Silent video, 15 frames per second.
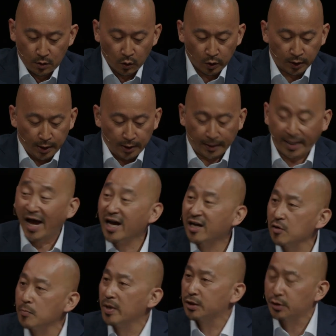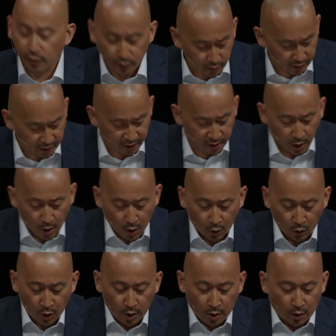or lack of modernity,
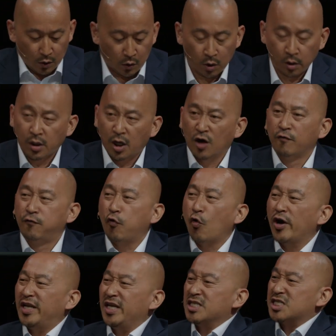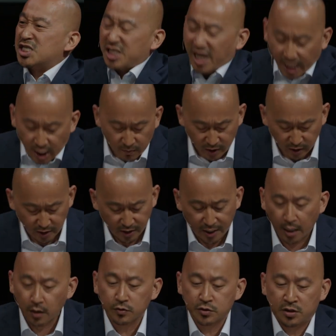or avoiding shame in their
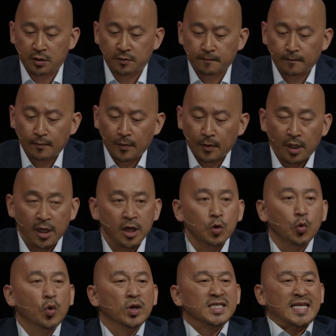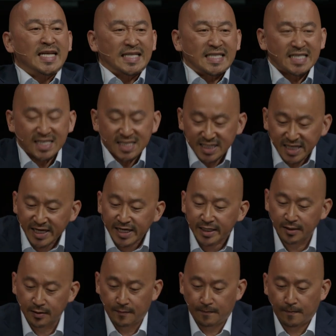culture. It was
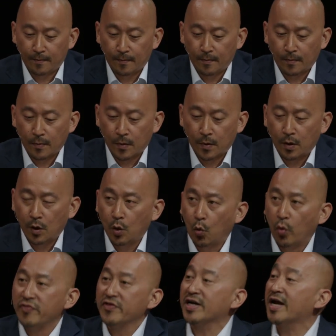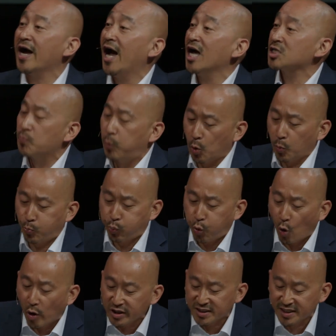sin. When the gospel
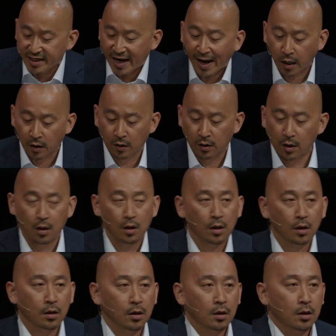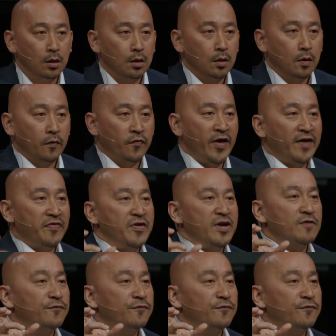pointed out that